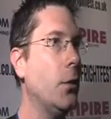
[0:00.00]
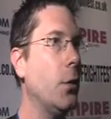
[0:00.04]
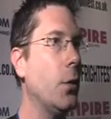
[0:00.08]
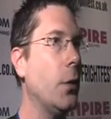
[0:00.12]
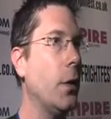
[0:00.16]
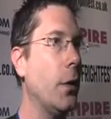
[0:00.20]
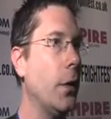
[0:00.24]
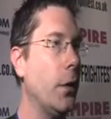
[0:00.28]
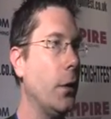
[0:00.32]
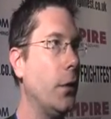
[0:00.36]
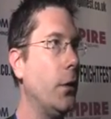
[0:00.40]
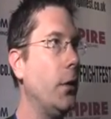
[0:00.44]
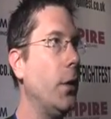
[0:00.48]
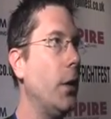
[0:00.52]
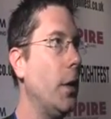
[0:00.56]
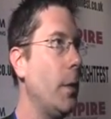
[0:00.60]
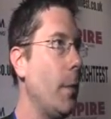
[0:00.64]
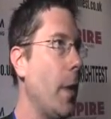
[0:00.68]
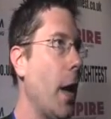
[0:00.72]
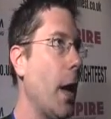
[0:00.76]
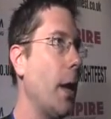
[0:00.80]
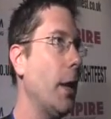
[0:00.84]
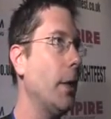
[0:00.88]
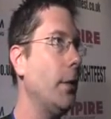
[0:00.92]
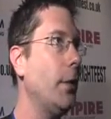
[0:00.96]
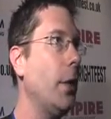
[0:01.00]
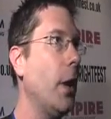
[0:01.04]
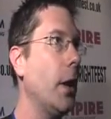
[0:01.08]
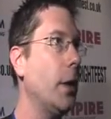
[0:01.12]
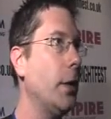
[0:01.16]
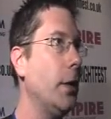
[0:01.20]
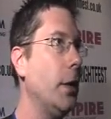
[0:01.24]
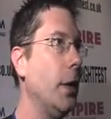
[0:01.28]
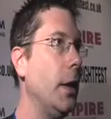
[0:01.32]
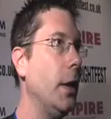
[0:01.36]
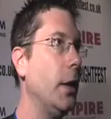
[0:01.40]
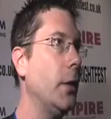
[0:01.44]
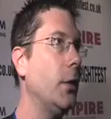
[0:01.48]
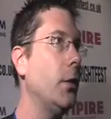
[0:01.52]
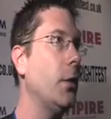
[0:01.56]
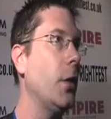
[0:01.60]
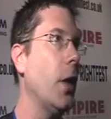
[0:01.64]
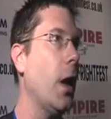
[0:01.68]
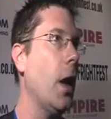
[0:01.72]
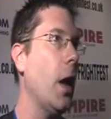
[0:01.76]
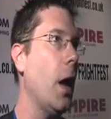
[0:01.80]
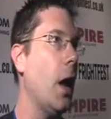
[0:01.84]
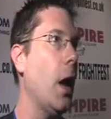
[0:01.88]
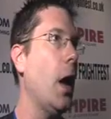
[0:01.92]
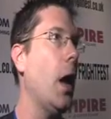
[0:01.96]
sort of the cinematic techniques
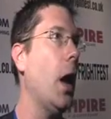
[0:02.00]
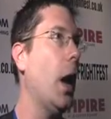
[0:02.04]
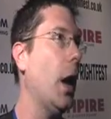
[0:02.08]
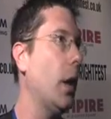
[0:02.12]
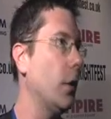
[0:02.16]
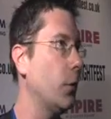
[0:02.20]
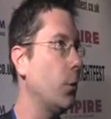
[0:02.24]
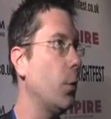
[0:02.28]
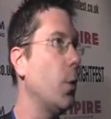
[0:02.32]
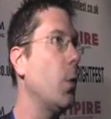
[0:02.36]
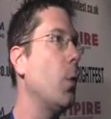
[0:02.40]
as